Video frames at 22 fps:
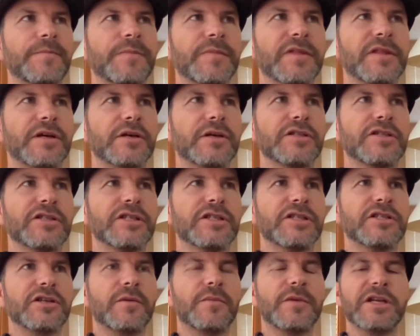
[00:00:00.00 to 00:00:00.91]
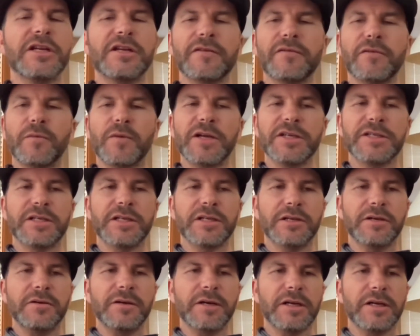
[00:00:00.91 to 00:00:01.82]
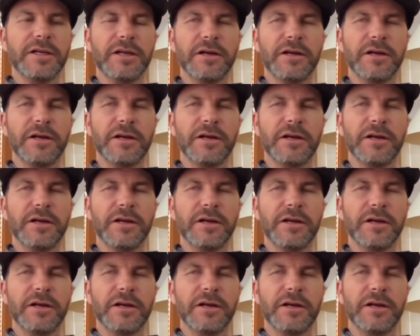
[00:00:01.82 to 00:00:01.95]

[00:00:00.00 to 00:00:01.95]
there's just so many different ways to do it.